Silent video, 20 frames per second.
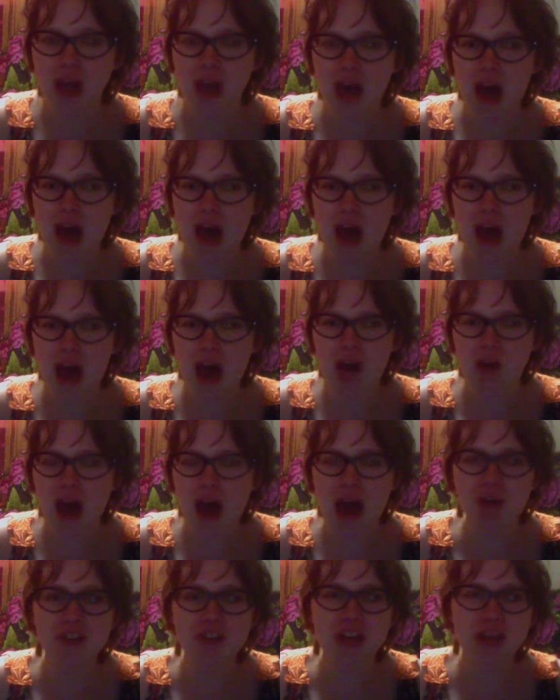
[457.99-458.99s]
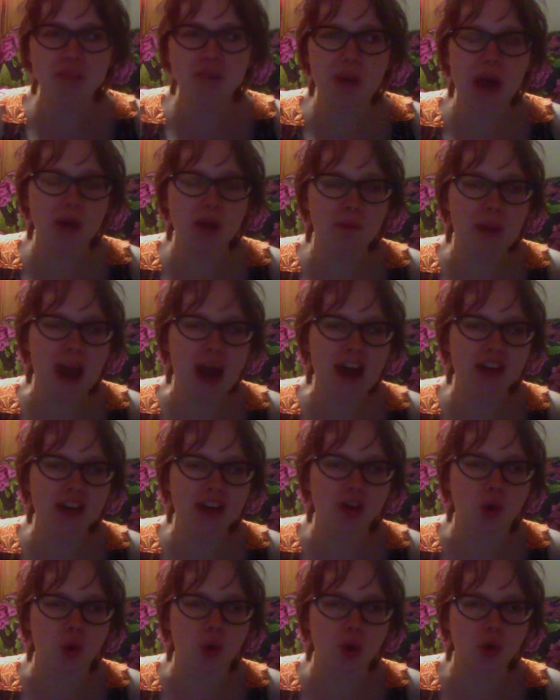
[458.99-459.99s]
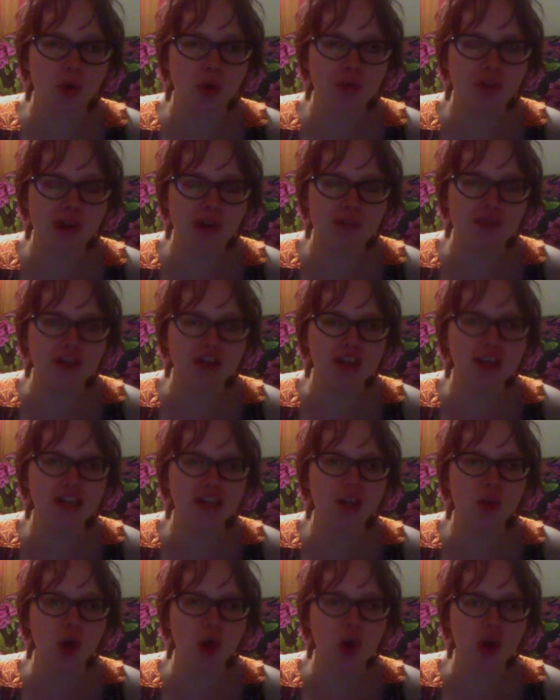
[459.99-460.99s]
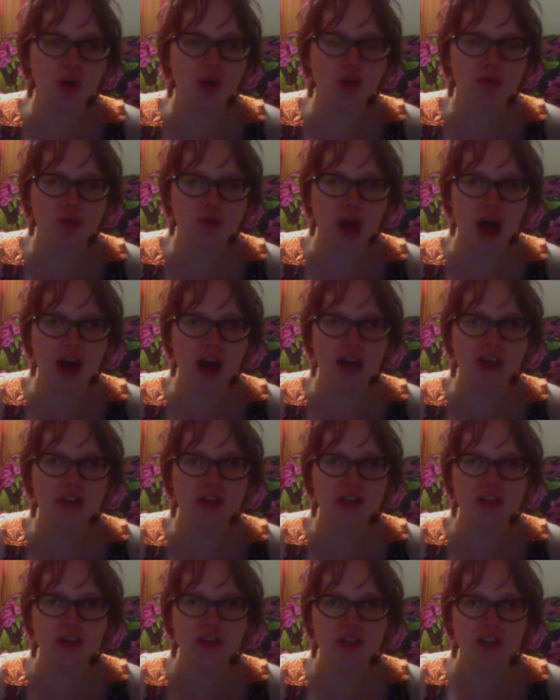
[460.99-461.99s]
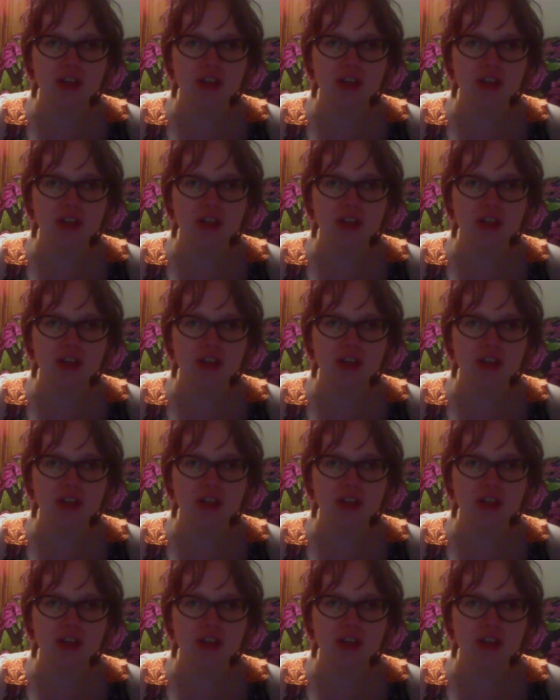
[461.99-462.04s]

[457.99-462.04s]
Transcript: ha having ba Batgirl fighting alongside